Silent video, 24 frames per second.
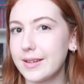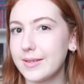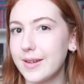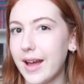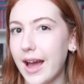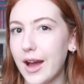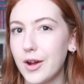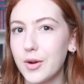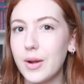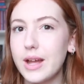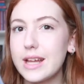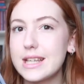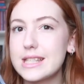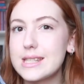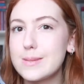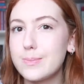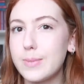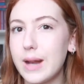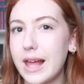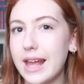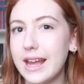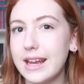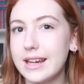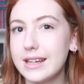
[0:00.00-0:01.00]
how do I
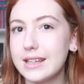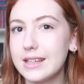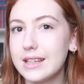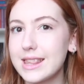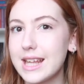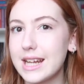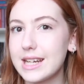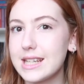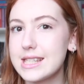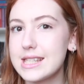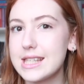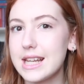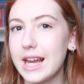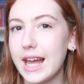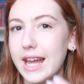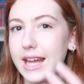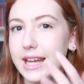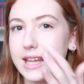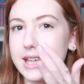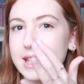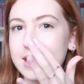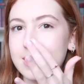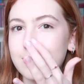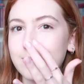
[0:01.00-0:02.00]
explain that it's
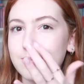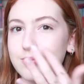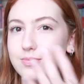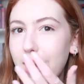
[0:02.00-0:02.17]
like